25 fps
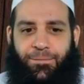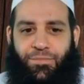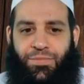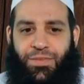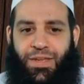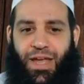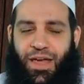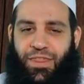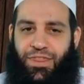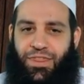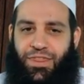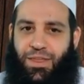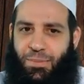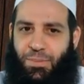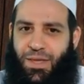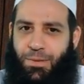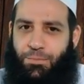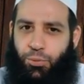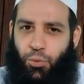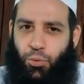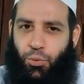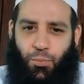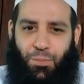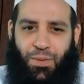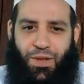and the
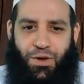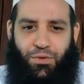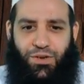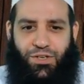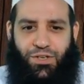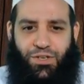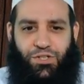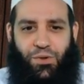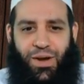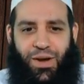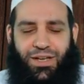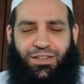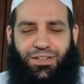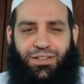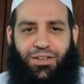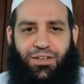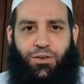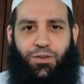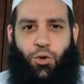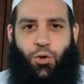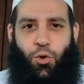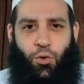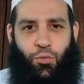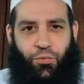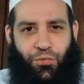people will be resurrected.
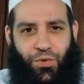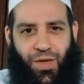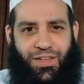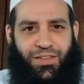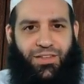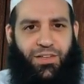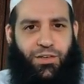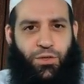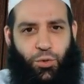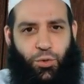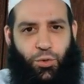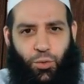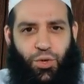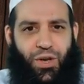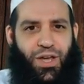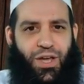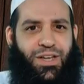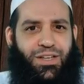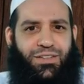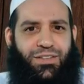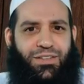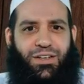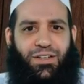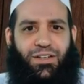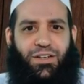Hufatan,
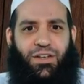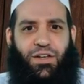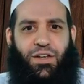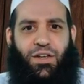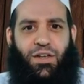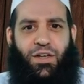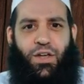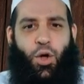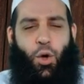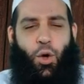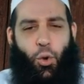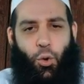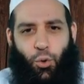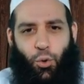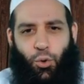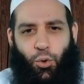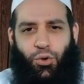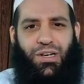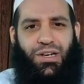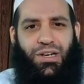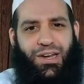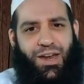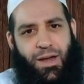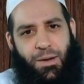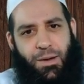uratan,
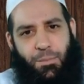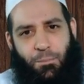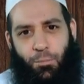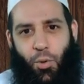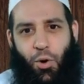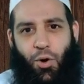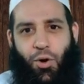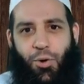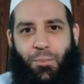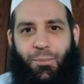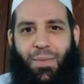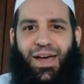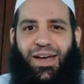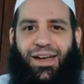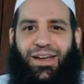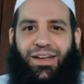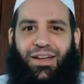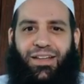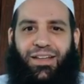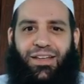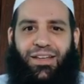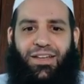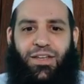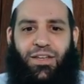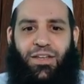ghurlan, buhma.
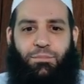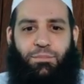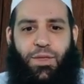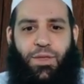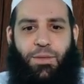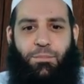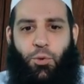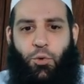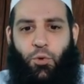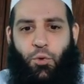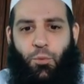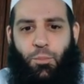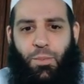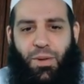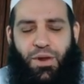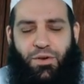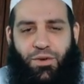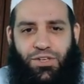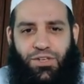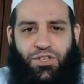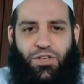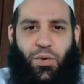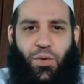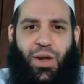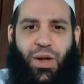People will be
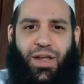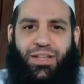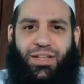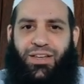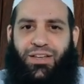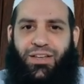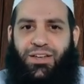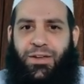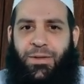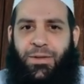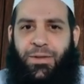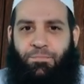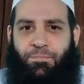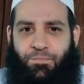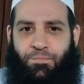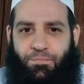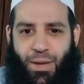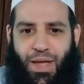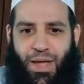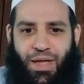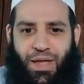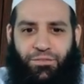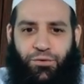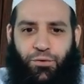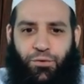resurrected
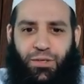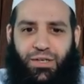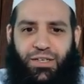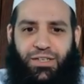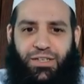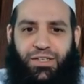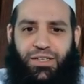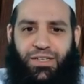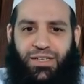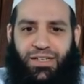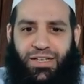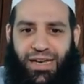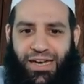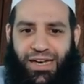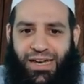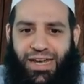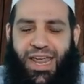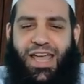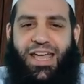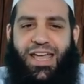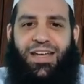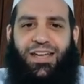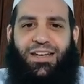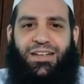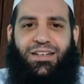barefooted,
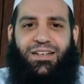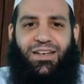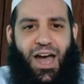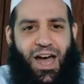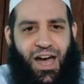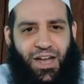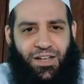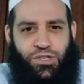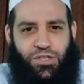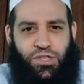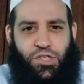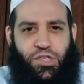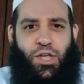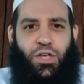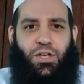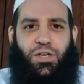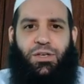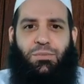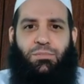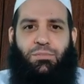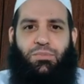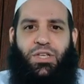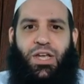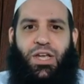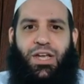naked,
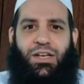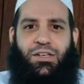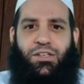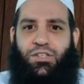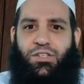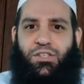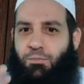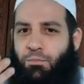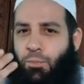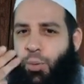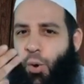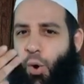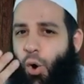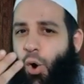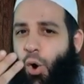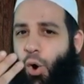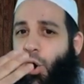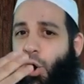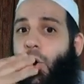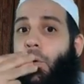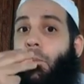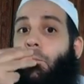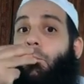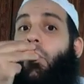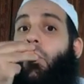uncircumcised,
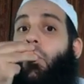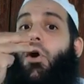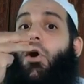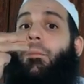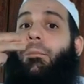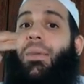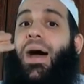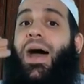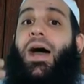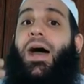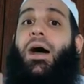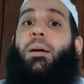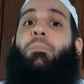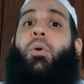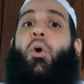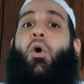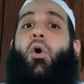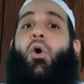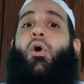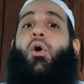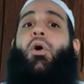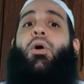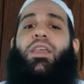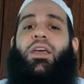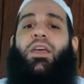poor, buhma,
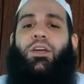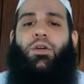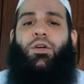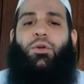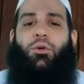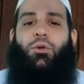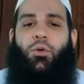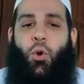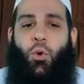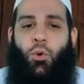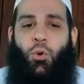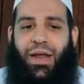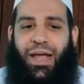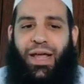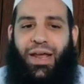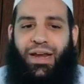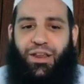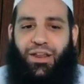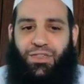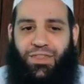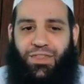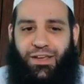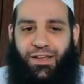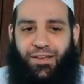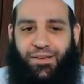poor. They don't own
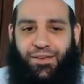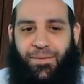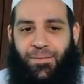anything.